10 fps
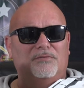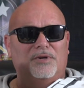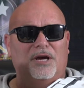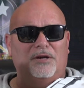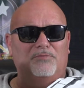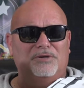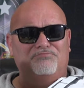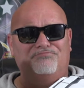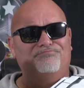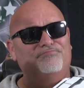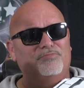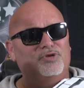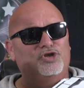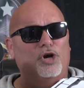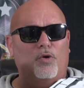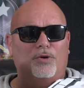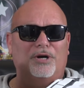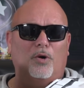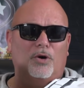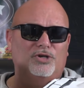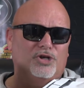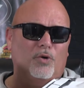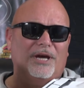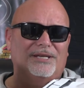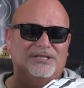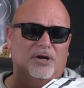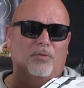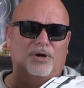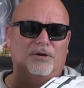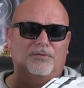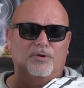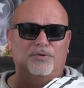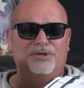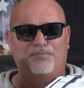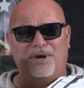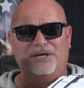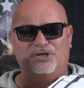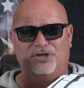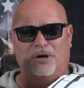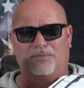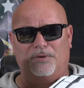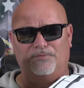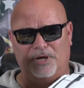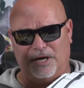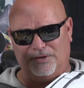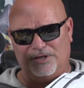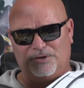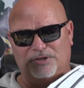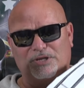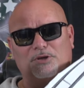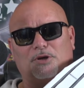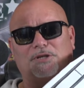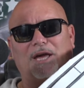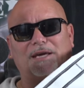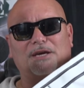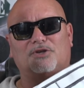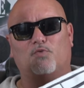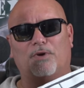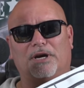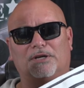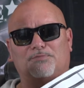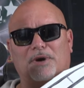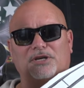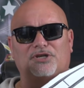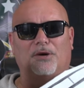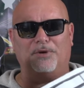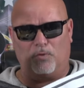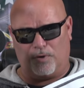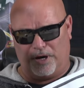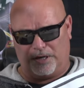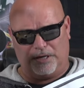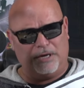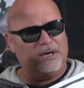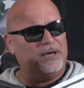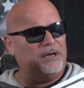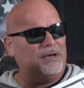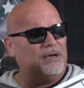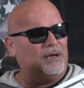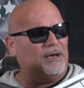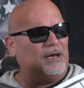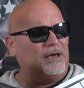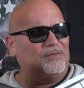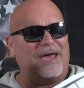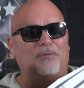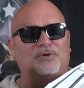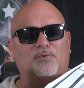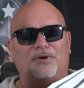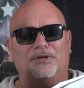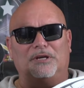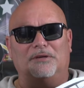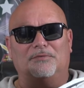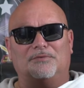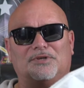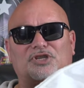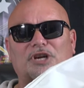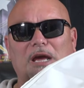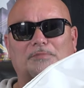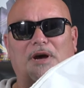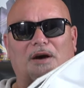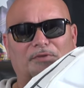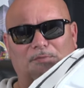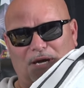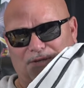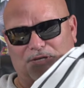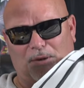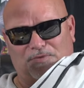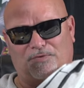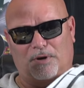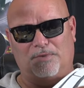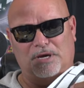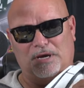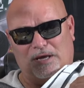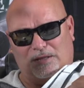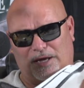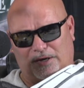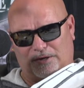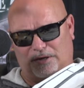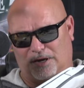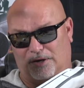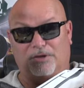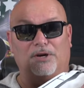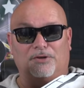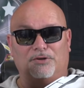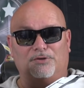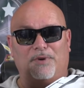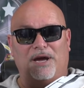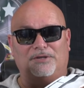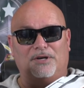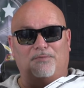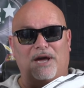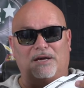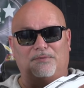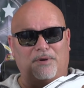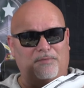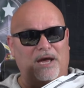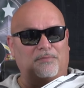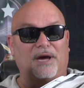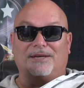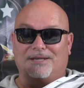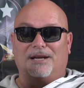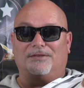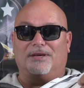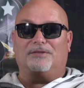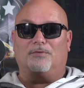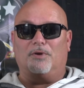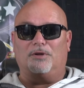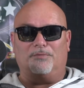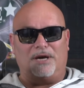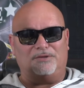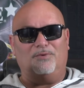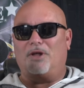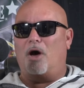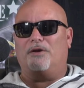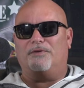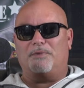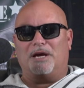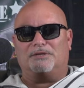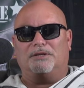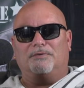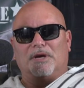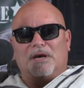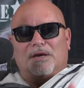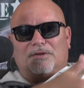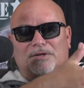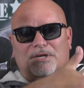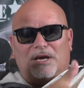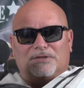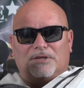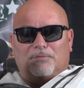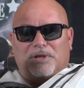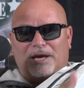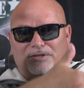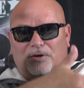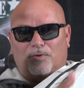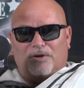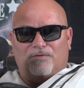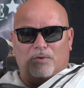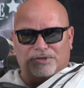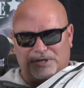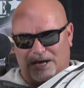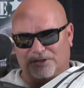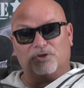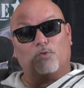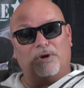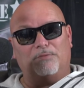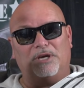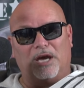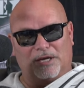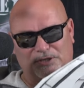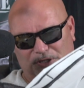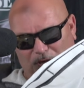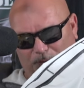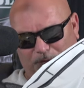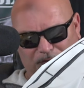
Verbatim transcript: named Joke or Joke Sömer, who was a base jumper, and this this looked like his rig, his base jumping rig, and that was where the shape of the base comes from. Like uh, the other douchebags that are back, backpacks, and I think the rolling bags, well, all of them actually, this has the plastic reinforced sides, the rib cage to help it